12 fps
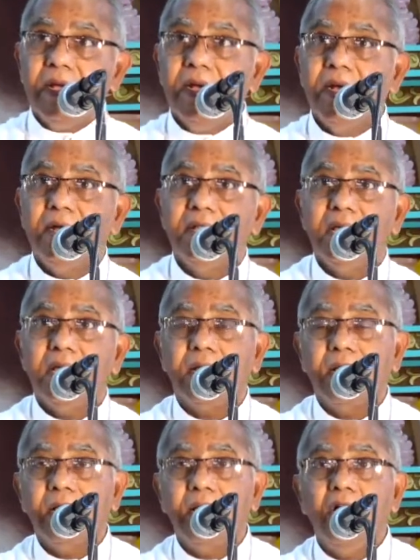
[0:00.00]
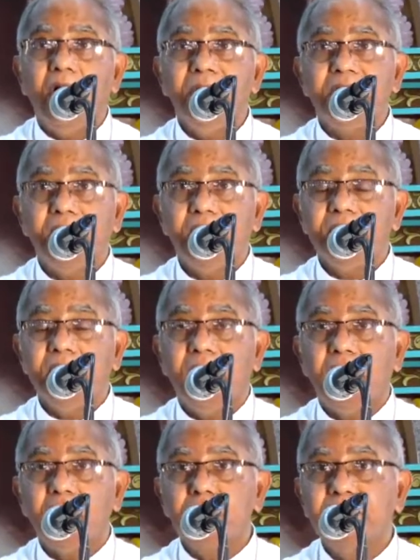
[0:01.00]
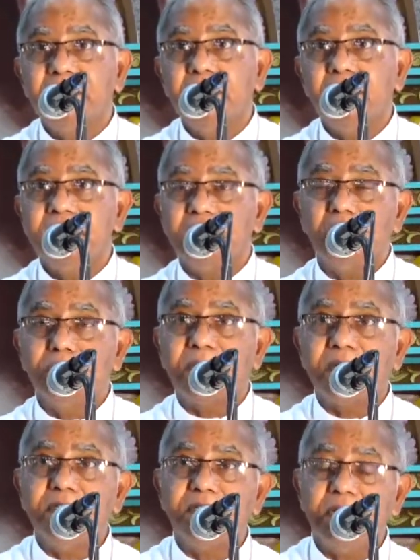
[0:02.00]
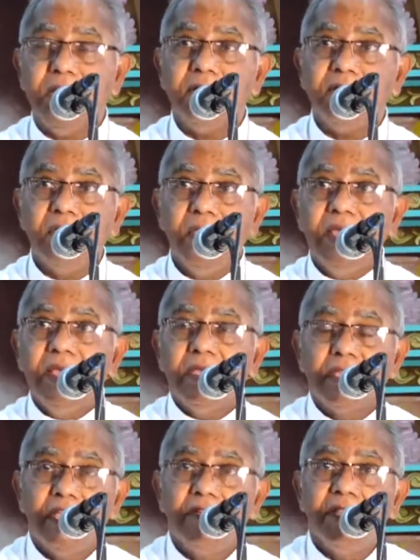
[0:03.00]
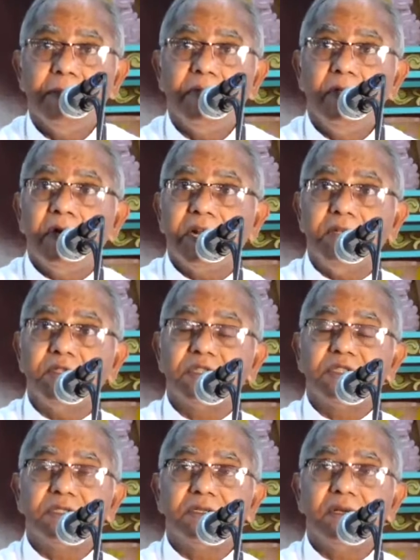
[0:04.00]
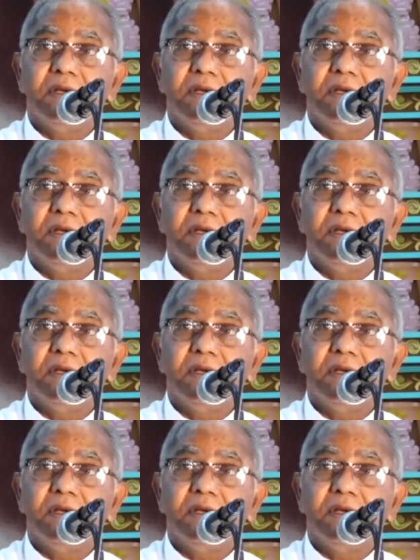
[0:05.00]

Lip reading: And the government, the hospital staff gave them laurels.